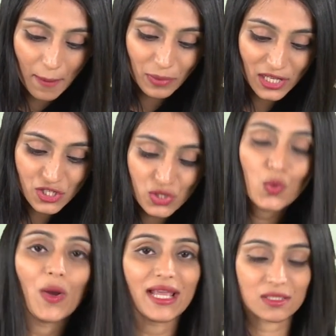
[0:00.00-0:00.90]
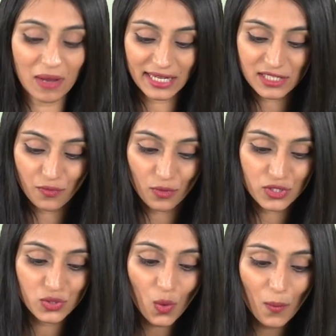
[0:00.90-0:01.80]
plus 2x minus 4.
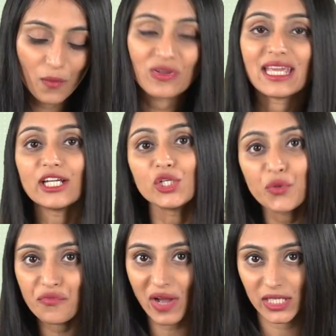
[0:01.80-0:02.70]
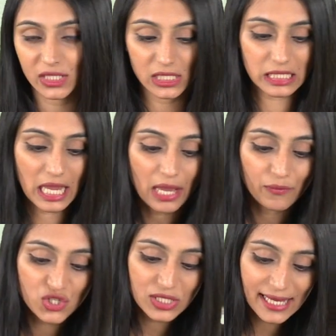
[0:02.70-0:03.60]
So we get two factors,
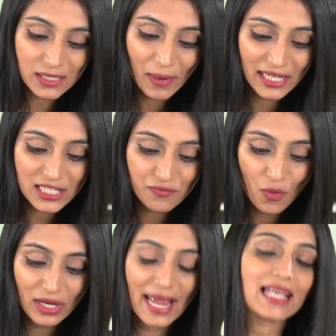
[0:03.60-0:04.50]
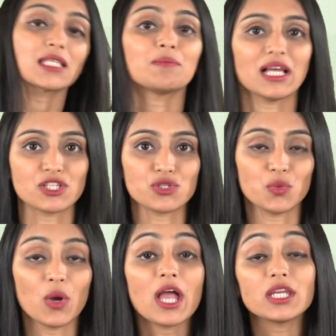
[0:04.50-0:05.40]
which is x minus 4, x plus
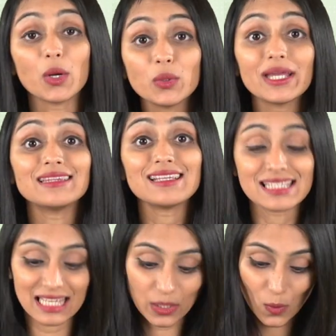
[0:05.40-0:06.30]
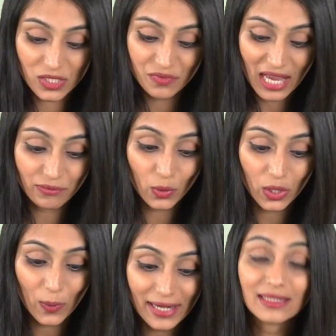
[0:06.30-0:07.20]
2. Now to get the zeros, we have to
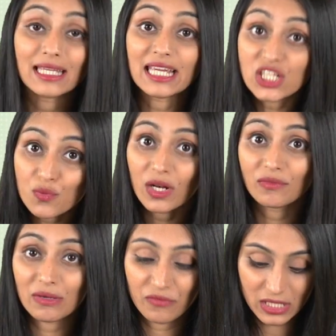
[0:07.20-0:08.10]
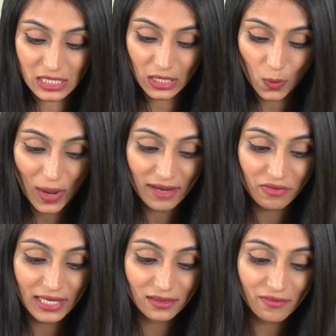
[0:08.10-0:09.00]
equate each one of them with 0, and
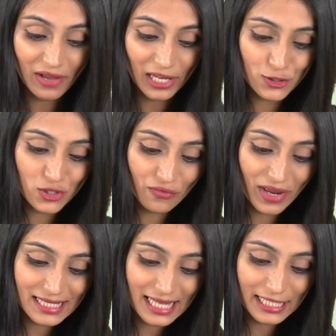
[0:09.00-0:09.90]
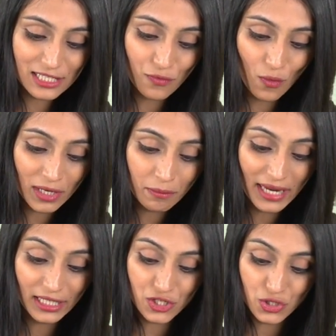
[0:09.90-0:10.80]
we get the values of x, that is 4 and
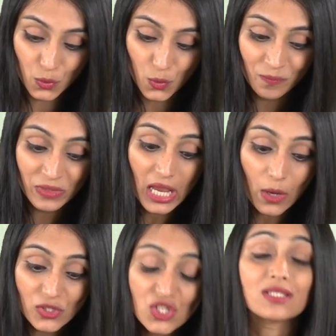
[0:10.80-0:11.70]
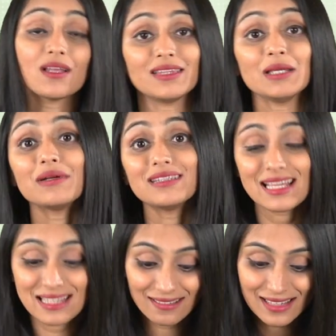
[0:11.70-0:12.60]
minus 2, which is nothing but
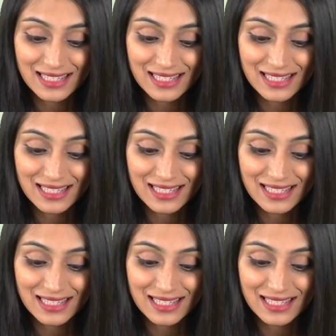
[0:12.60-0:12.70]
these are the